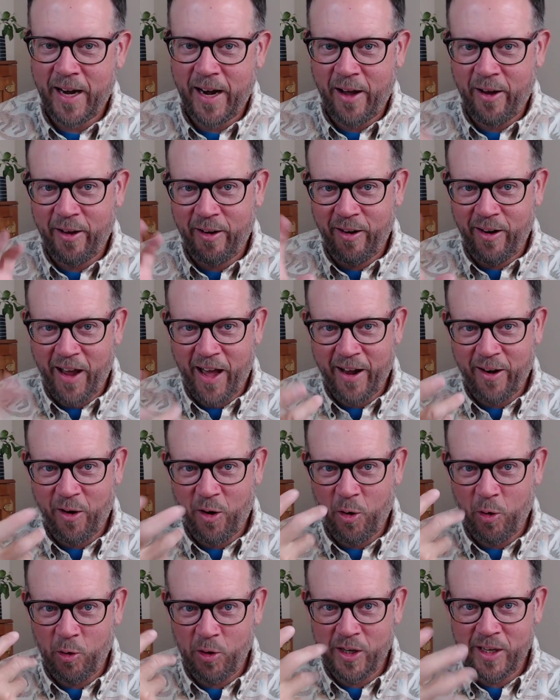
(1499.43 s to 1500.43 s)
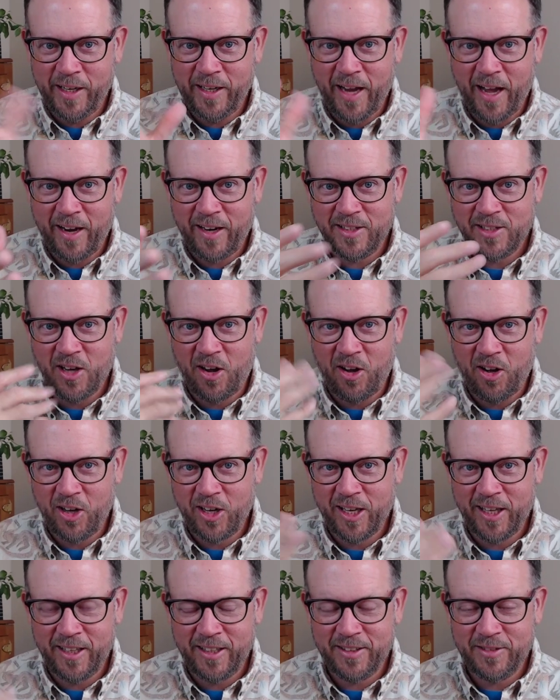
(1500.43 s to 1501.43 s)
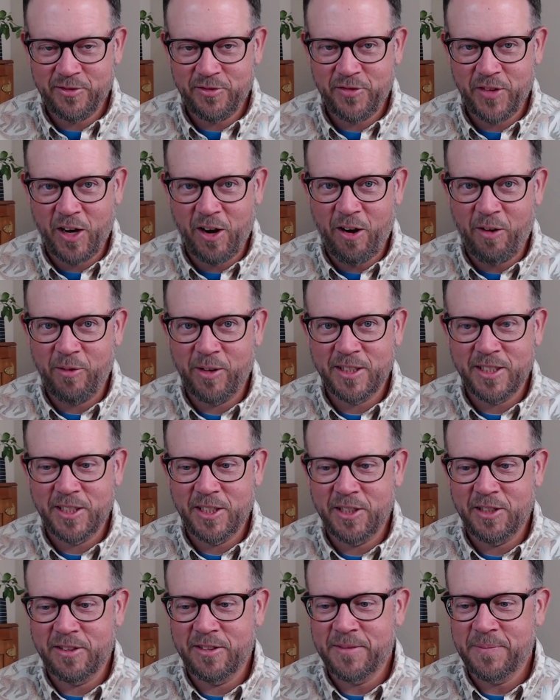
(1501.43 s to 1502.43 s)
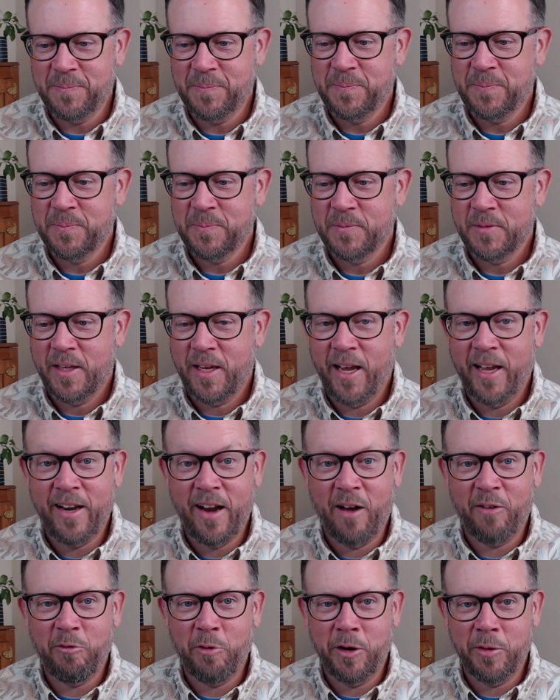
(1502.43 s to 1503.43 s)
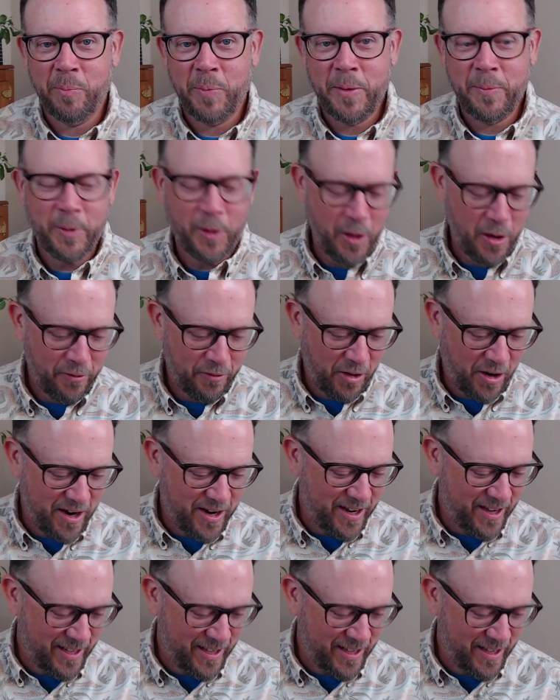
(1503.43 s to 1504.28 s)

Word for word: How on how to hold it and how to talk and figure out what to do, and not run people over,